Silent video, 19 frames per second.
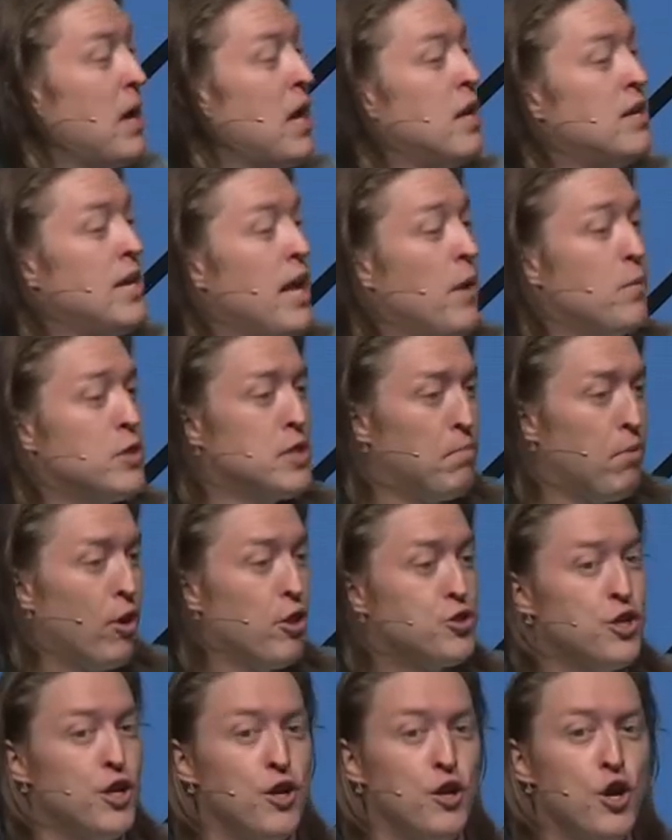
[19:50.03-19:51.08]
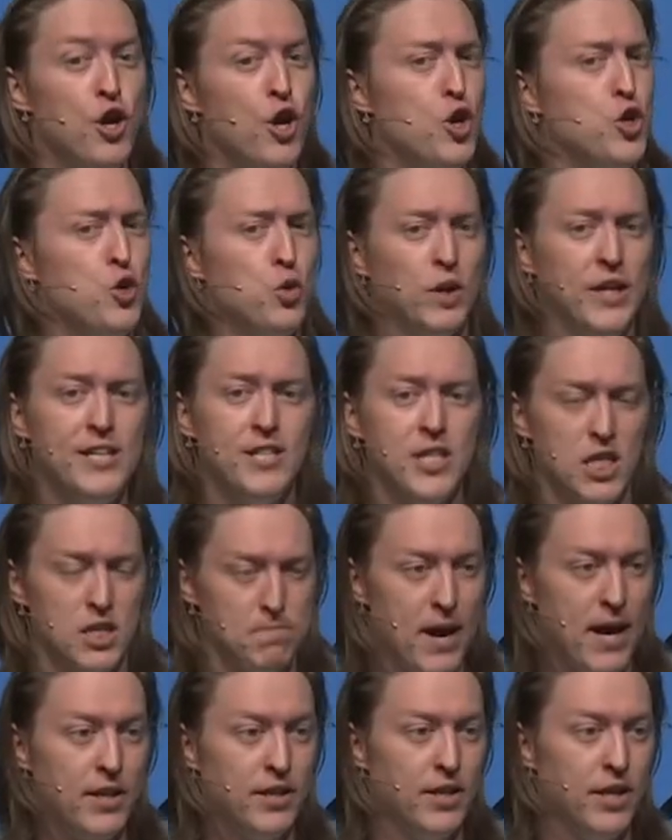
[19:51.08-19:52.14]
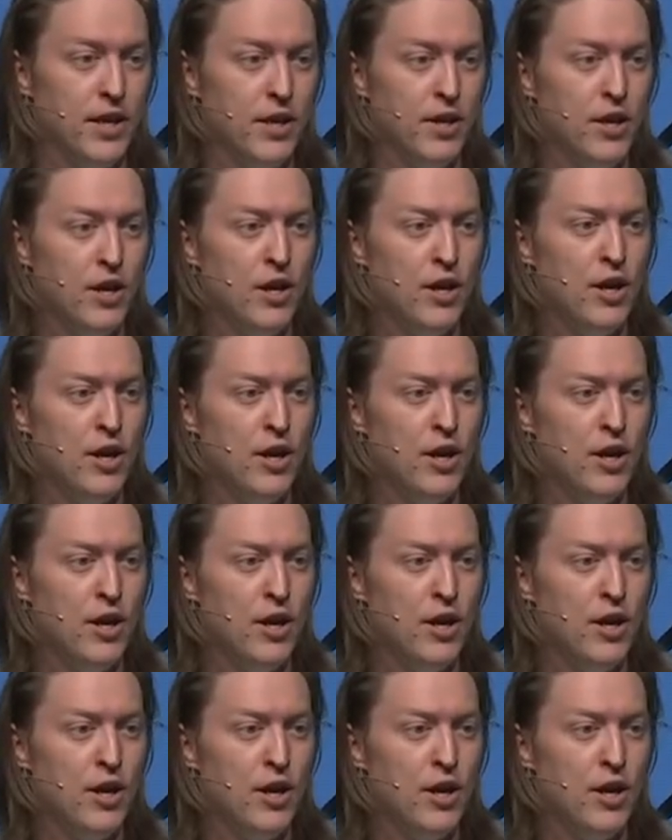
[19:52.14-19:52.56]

It, it was the person who you least expected."